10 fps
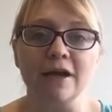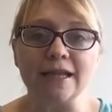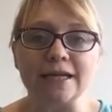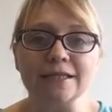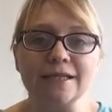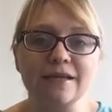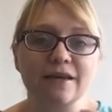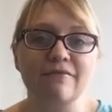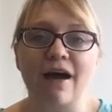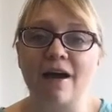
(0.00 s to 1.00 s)
Really consider
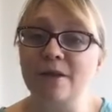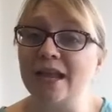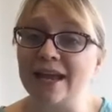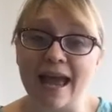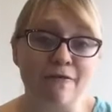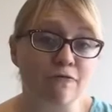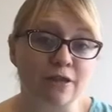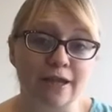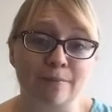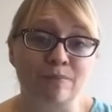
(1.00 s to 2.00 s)
the environment. Like
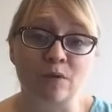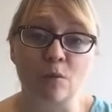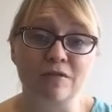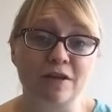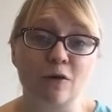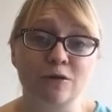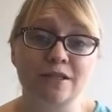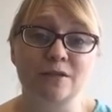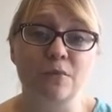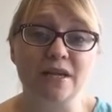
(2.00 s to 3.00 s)
everything within
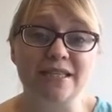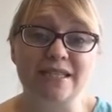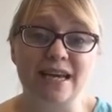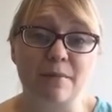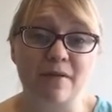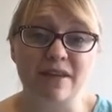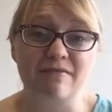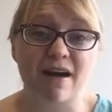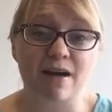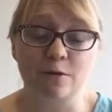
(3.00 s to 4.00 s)
autism, we need to think about the
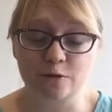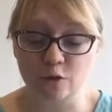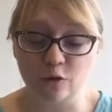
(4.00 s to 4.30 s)
environment.